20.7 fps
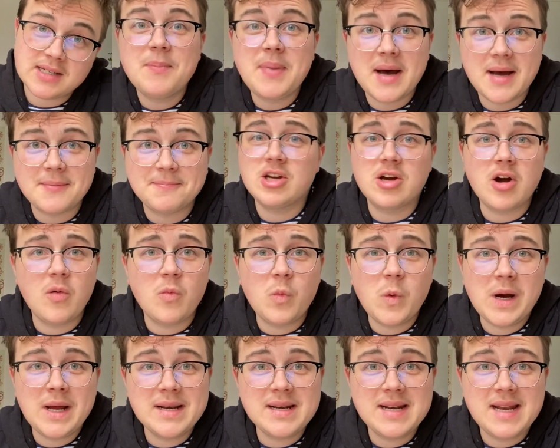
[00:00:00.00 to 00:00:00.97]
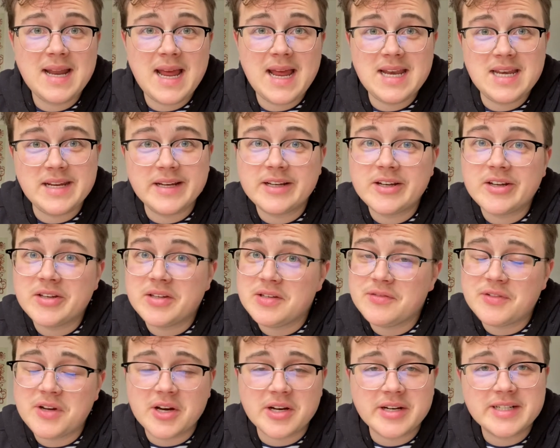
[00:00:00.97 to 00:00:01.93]
But you've got one and
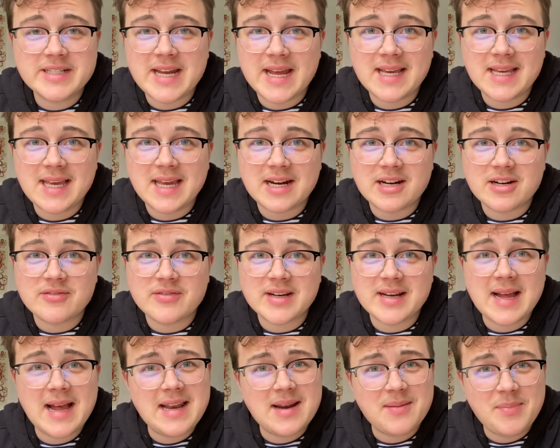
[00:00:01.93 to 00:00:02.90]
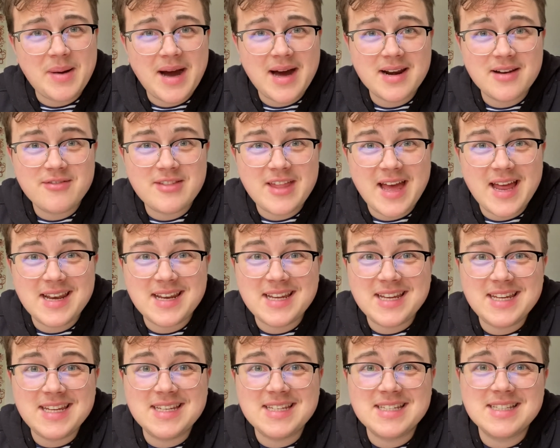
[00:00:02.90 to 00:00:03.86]
you've got to take care of it. And a part of that
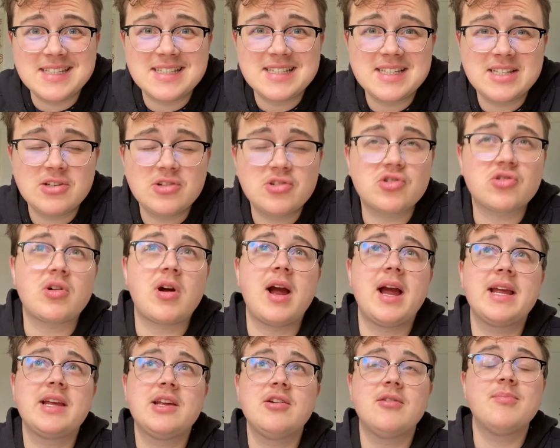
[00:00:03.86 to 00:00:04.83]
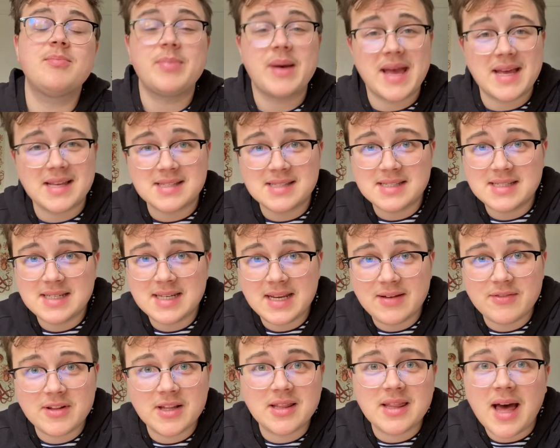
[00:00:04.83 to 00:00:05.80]
is trying your best,
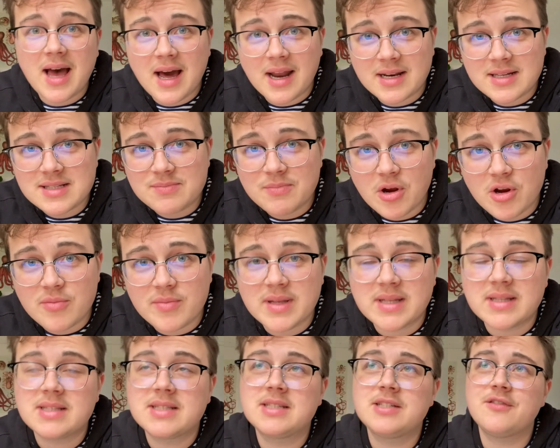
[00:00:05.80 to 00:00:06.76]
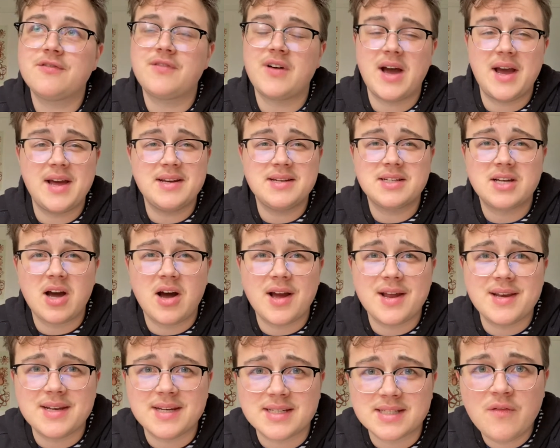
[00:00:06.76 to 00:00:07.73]
even in the hardest moments, to find
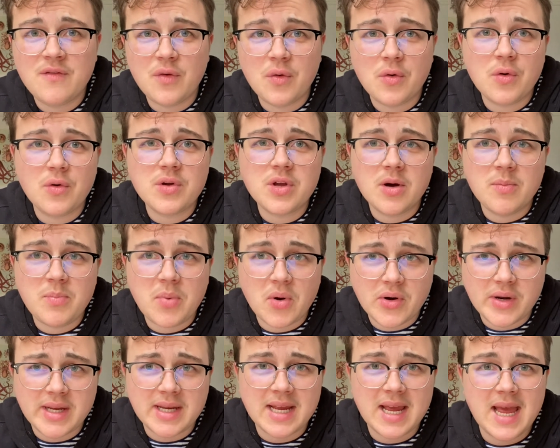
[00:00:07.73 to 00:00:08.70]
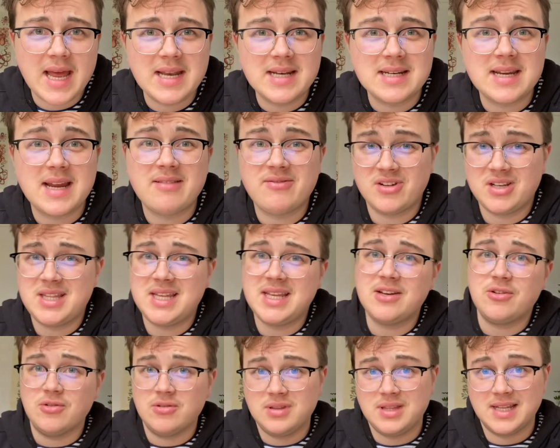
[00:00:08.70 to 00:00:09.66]
kindness for your body and everything
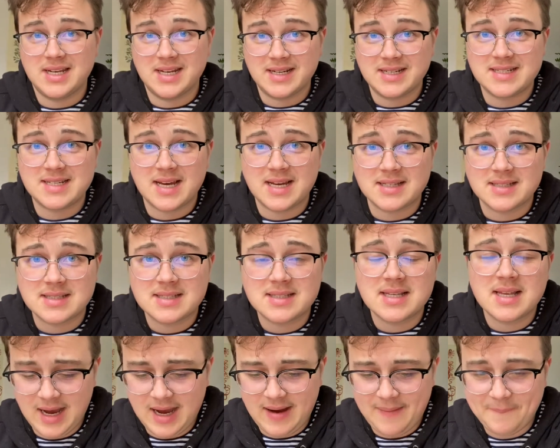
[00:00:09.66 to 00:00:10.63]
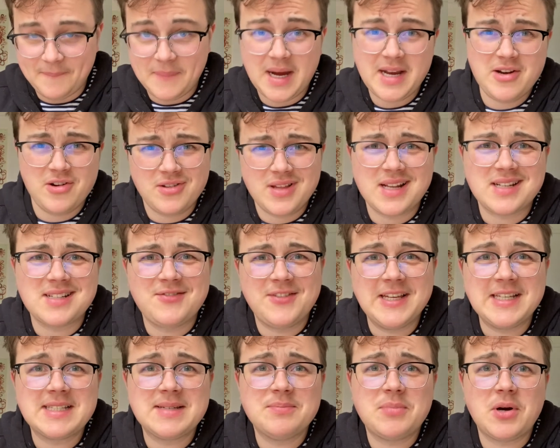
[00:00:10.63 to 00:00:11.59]
good that it does. I know that
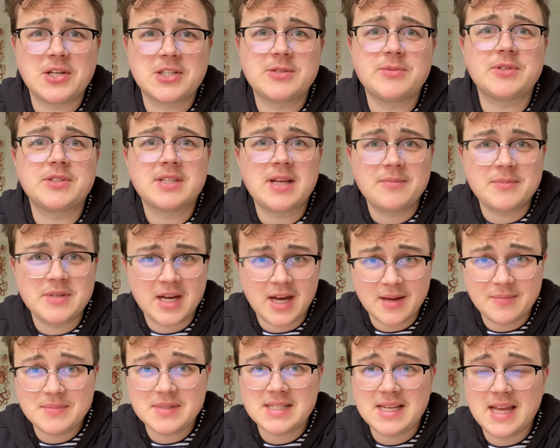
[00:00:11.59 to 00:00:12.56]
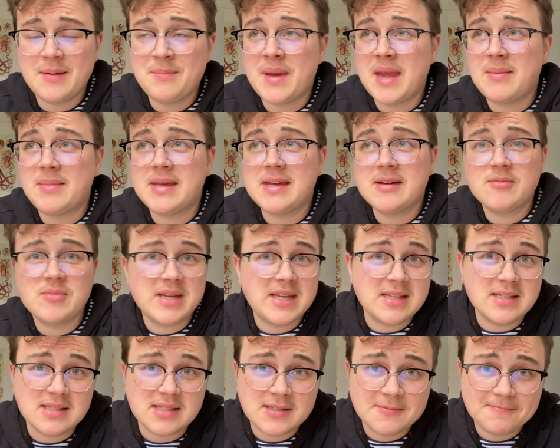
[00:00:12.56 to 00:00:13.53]
feels impossible sometimes, and maybe it
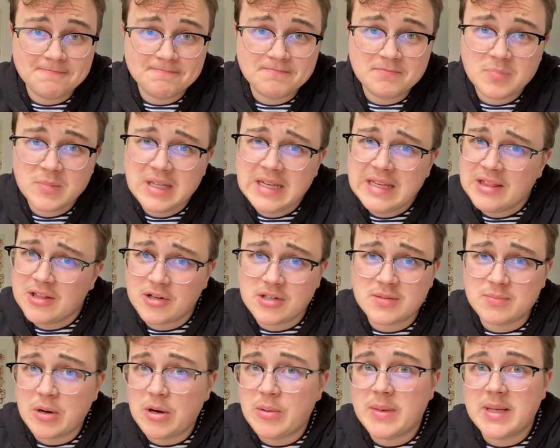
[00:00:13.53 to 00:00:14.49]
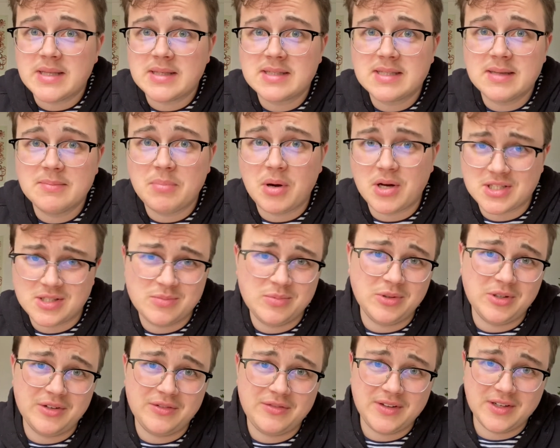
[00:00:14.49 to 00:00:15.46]
is in those moments impossible
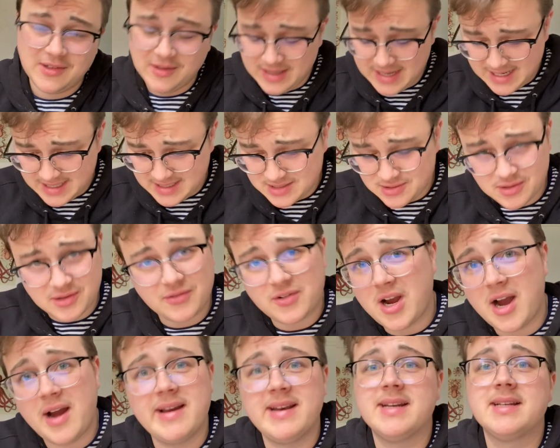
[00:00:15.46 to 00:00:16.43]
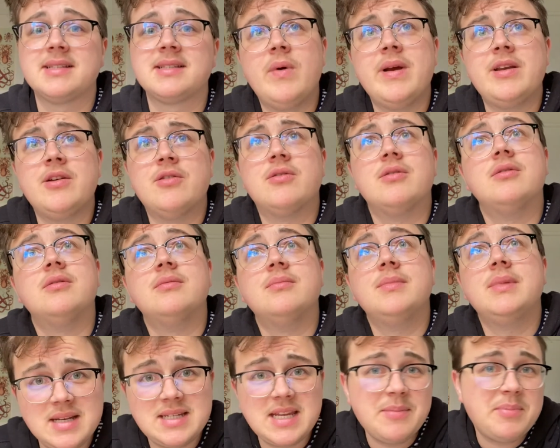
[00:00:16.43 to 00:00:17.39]
to feel any sort of kindness when you're
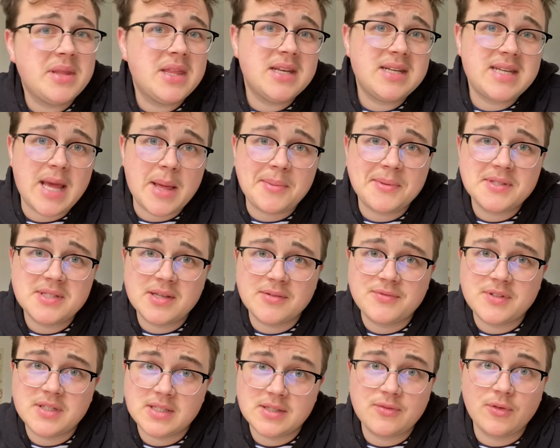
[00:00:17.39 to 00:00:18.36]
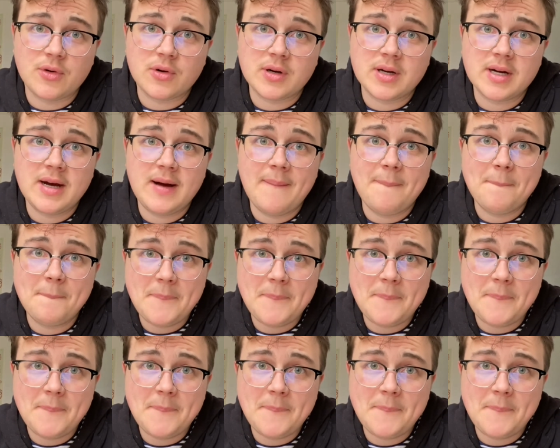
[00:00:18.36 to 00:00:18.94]
deep in the depths of dysphoria.